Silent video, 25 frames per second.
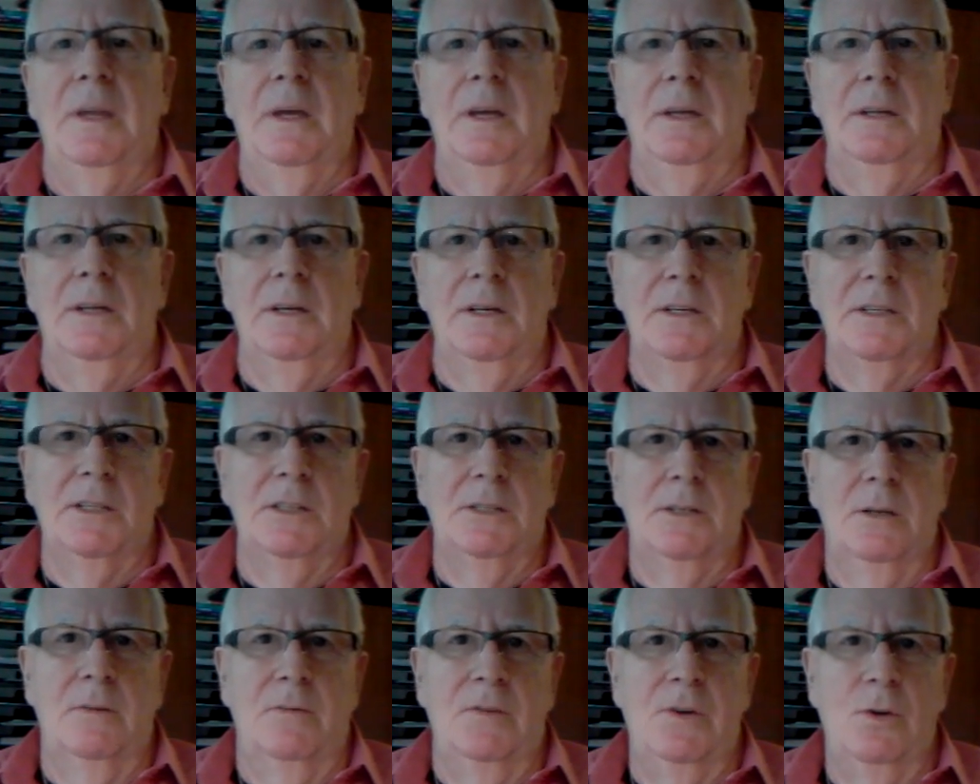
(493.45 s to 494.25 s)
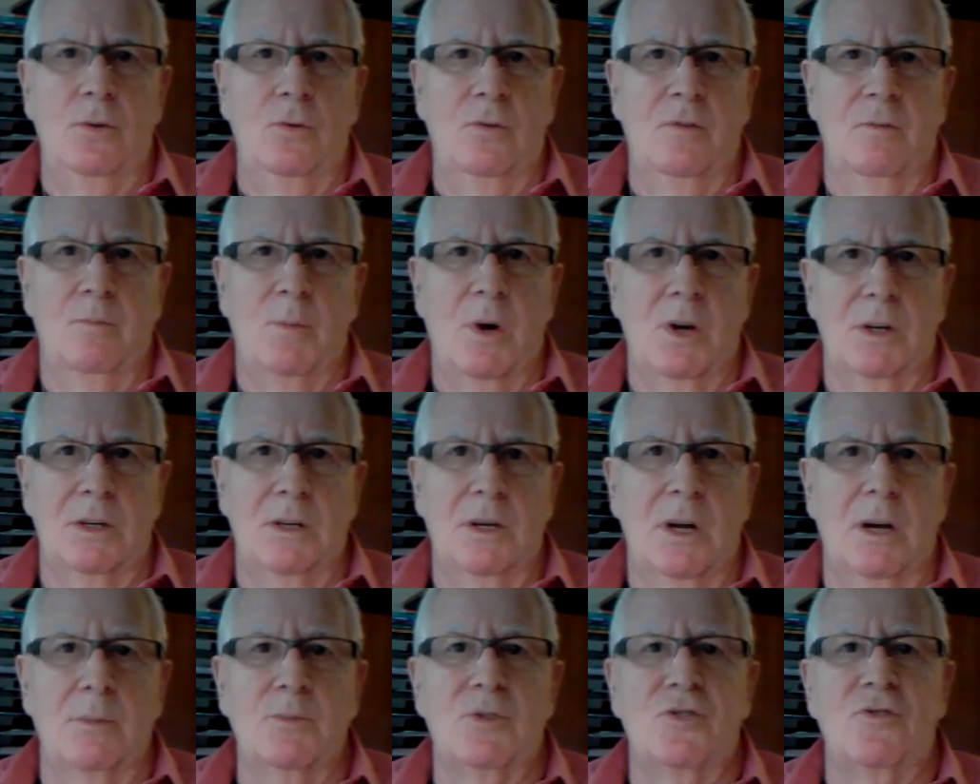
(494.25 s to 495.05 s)
it is the view of
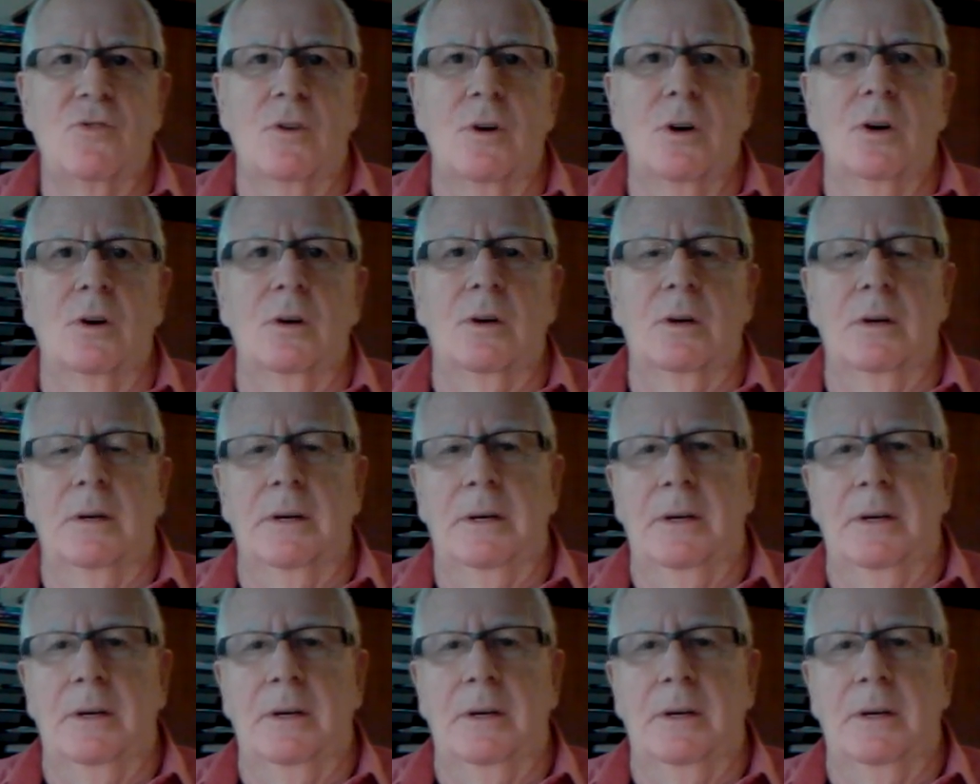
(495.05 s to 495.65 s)
Martin Armstrong